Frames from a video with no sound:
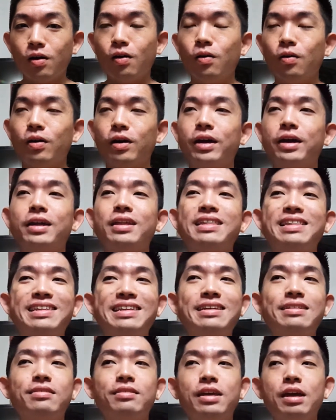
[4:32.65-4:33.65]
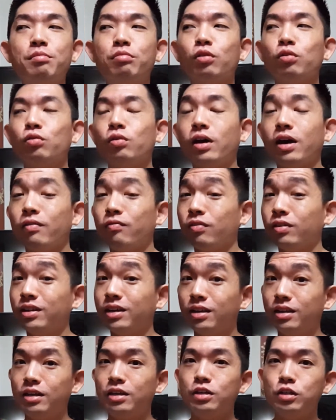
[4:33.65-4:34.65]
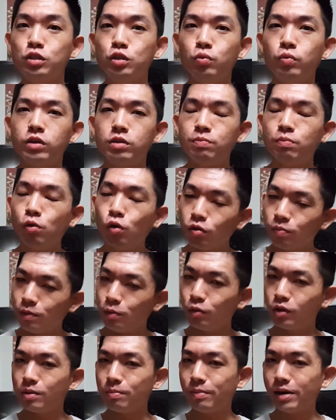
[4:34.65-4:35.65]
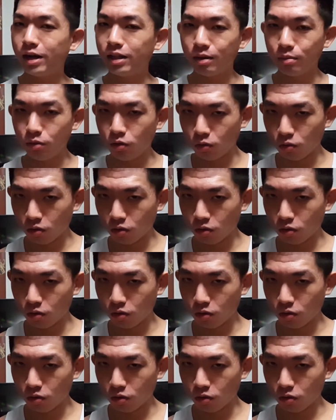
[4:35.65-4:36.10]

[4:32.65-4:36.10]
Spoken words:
alright, these games also have another issue which most people that buy them